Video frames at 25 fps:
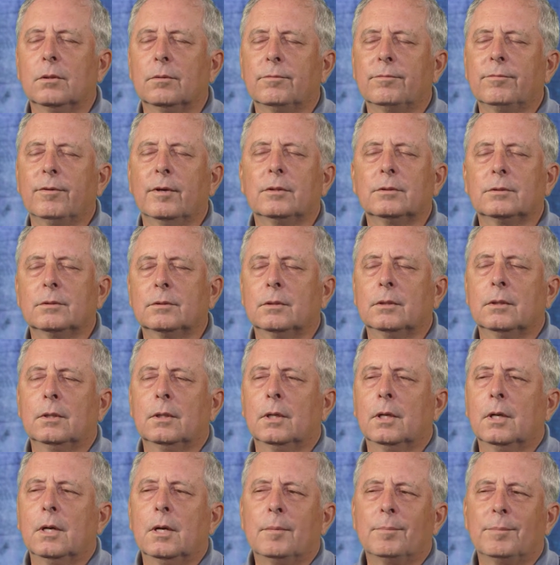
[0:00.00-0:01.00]
felt
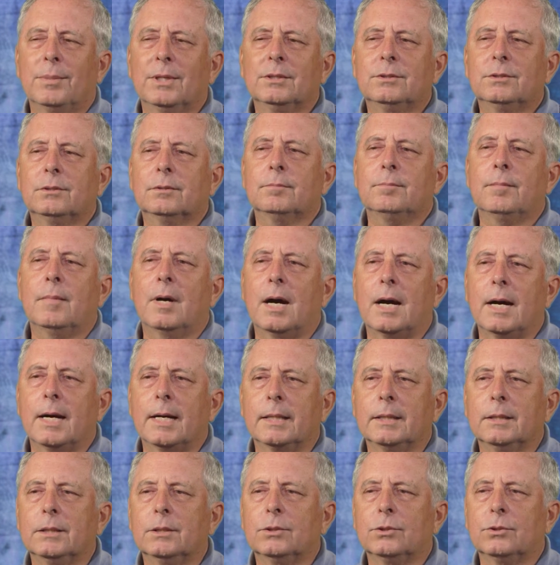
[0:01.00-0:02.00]
peace of
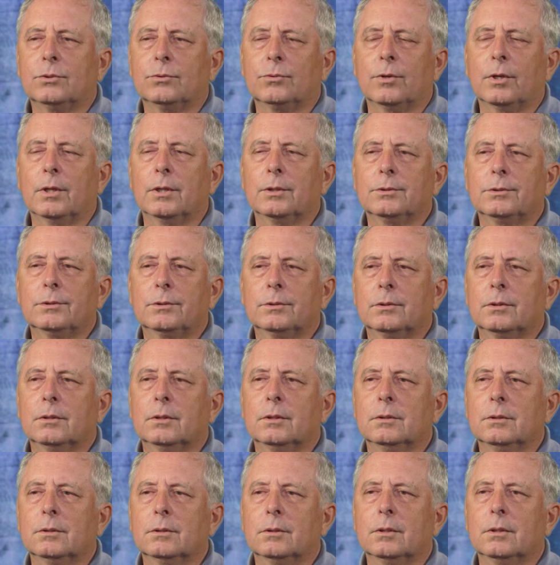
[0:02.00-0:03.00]
mind and trust,
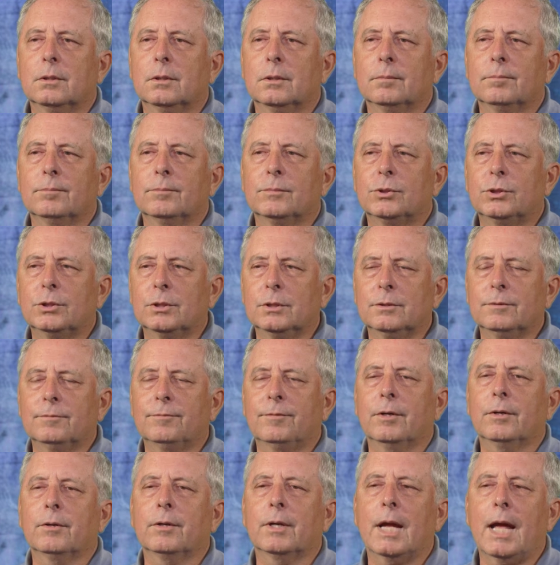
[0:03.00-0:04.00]
and she's
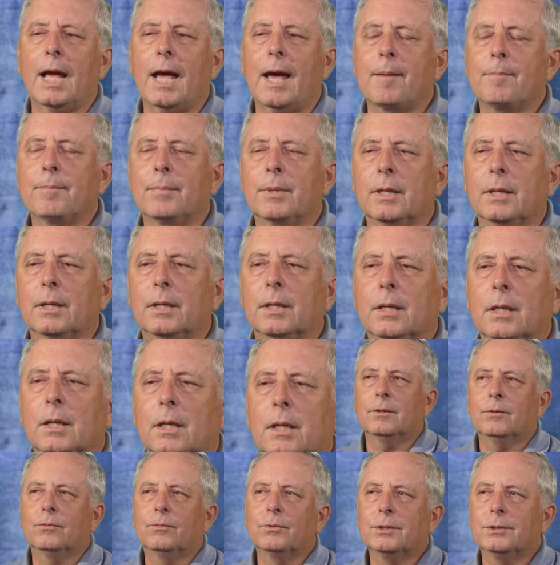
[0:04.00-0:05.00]
very happy.
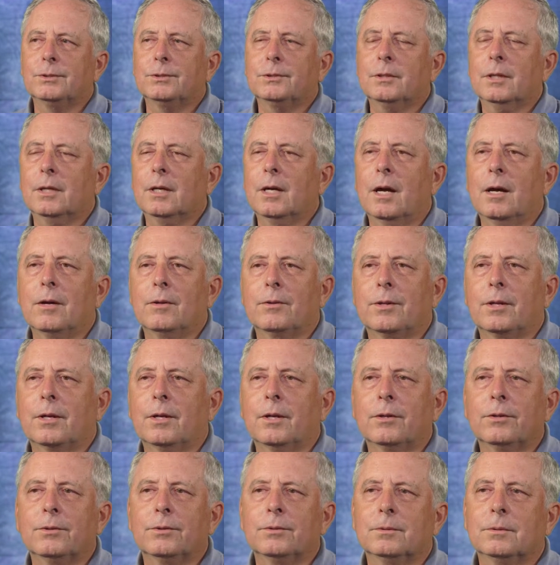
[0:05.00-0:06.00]
We see how the
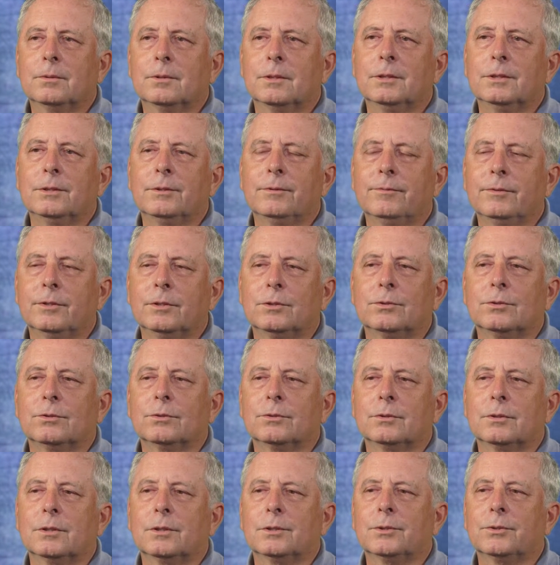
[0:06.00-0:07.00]
other
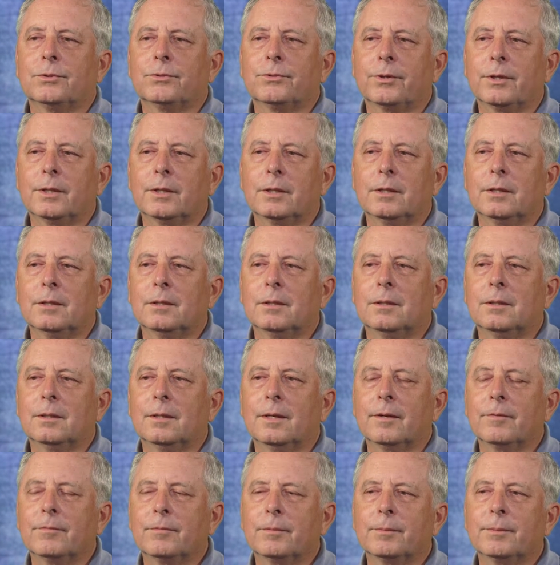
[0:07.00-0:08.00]
individuals are treated,
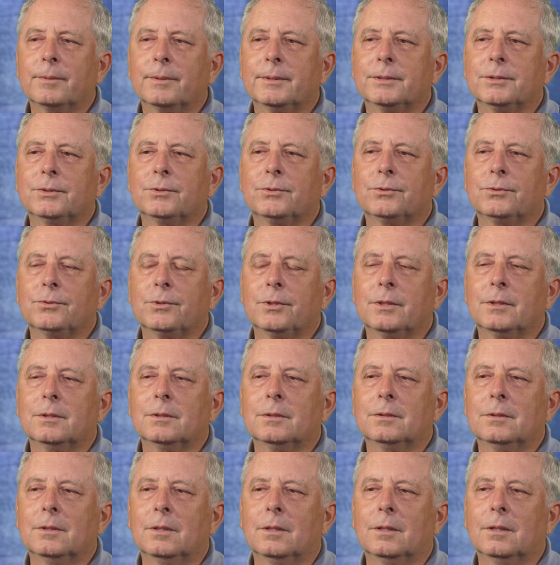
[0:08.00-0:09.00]
and everybody's
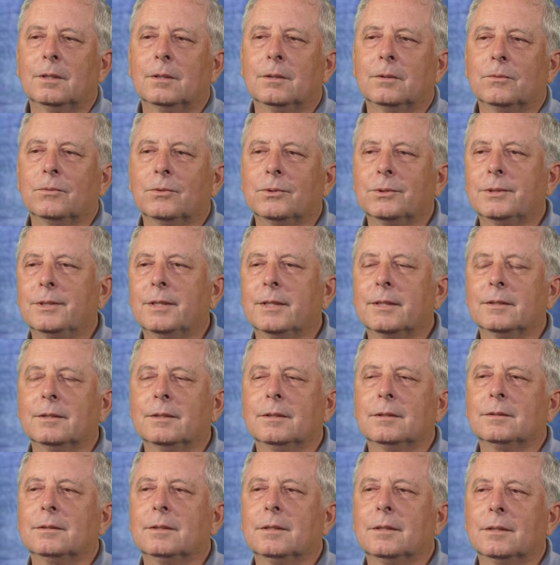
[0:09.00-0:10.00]
treated with
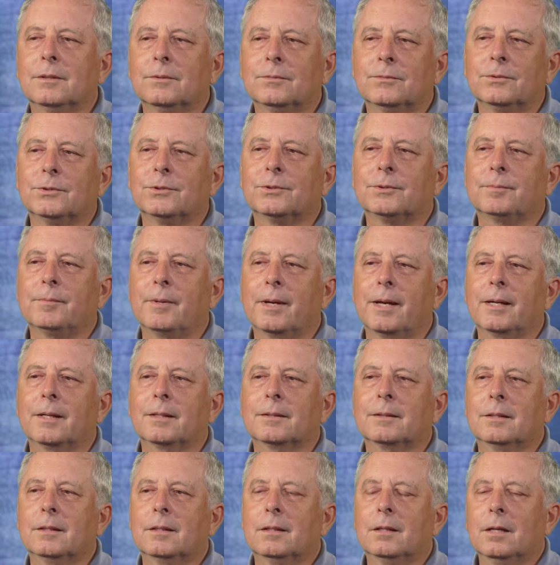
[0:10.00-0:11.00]
dignity and
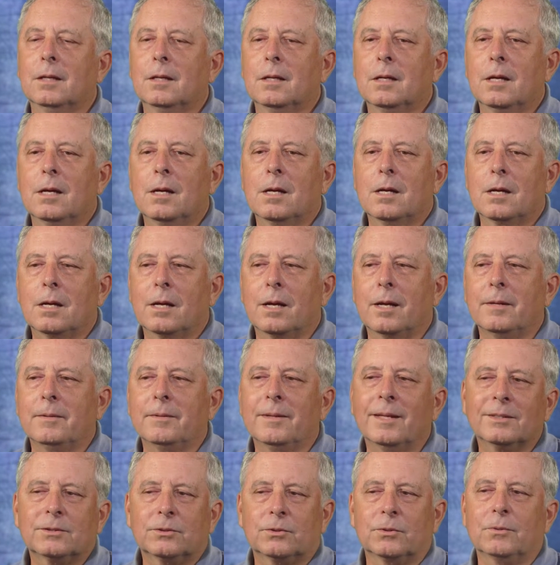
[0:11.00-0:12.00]
respect, and
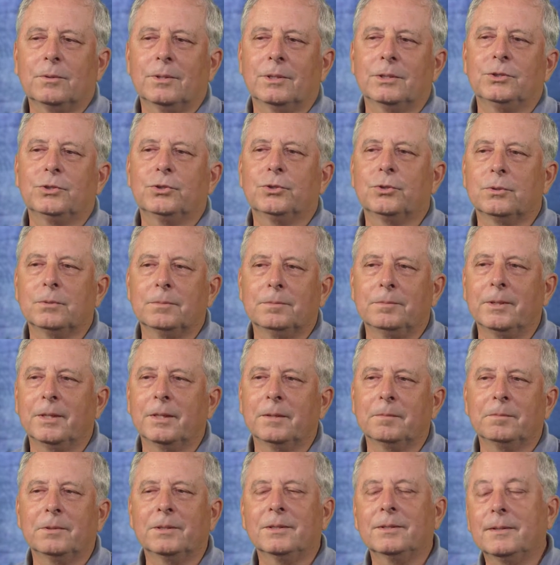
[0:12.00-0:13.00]
that's the way it should
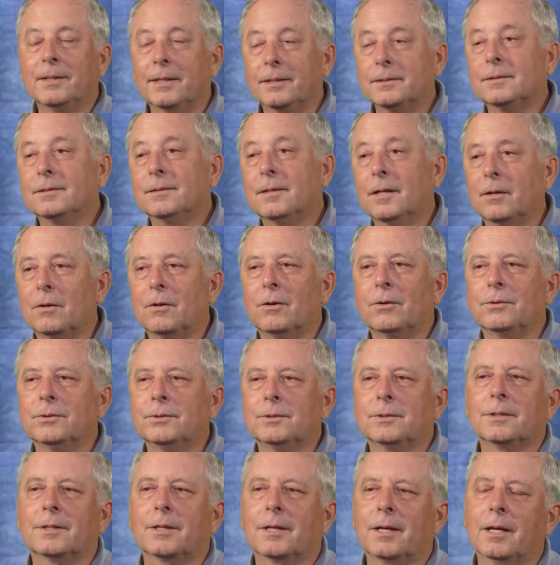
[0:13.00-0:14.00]
be, but that's not
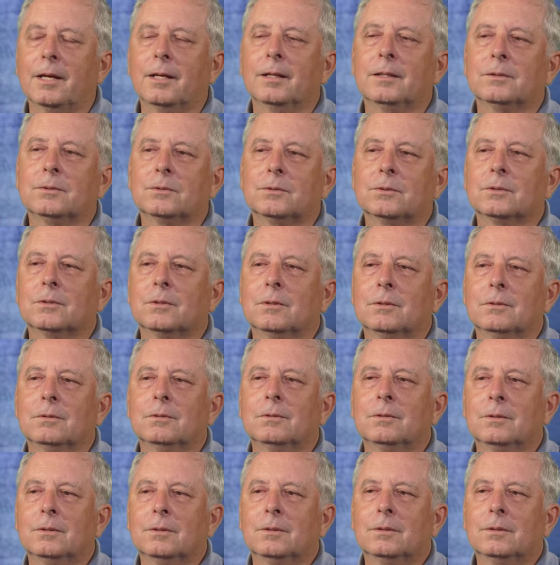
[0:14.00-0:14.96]
always the case. So,